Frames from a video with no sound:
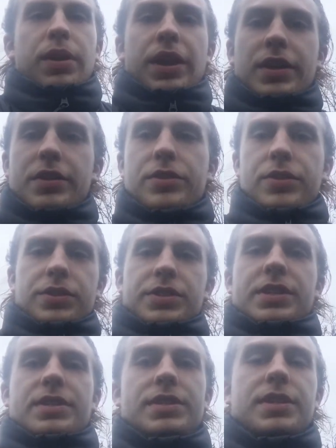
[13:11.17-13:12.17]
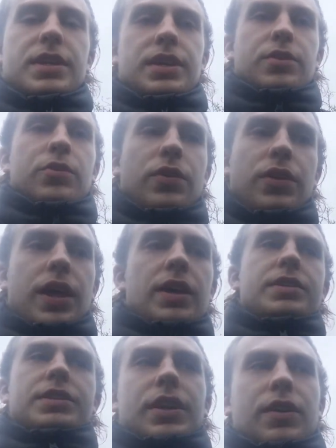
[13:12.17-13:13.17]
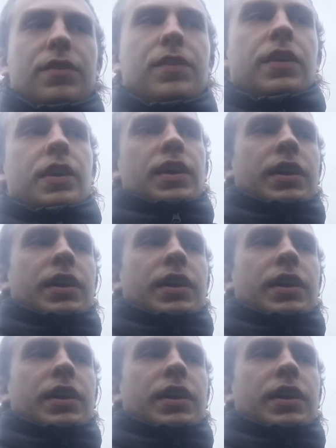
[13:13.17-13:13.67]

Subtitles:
plant toxicity and all of that stuff,